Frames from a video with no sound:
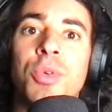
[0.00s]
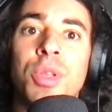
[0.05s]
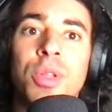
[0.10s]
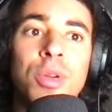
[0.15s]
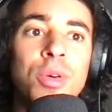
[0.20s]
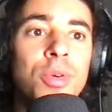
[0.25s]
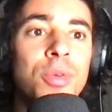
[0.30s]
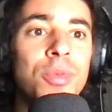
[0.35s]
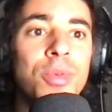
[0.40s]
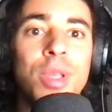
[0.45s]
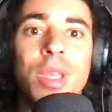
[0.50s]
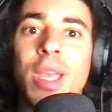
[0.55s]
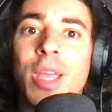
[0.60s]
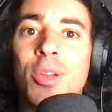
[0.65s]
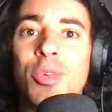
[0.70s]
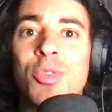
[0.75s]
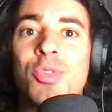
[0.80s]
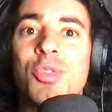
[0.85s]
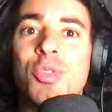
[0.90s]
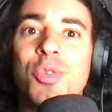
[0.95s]
You know, we can
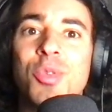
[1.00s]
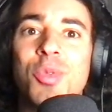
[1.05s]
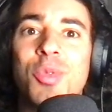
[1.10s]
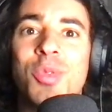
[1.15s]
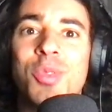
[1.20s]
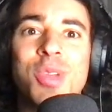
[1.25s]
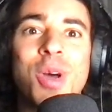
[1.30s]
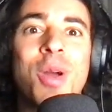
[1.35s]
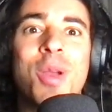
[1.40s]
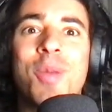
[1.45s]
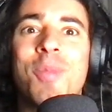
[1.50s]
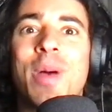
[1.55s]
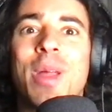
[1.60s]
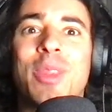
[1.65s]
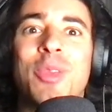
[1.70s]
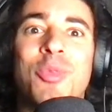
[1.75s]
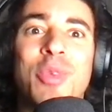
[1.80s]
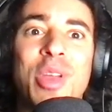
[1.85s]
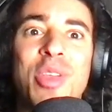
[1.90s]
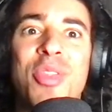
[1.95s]
also talk about
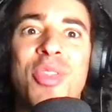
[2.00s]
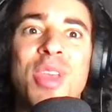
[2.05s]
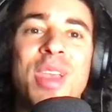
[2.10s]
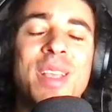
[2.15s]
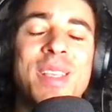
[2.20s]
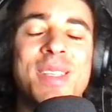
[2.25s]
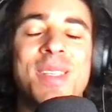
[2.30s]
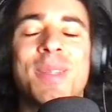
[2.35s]
great things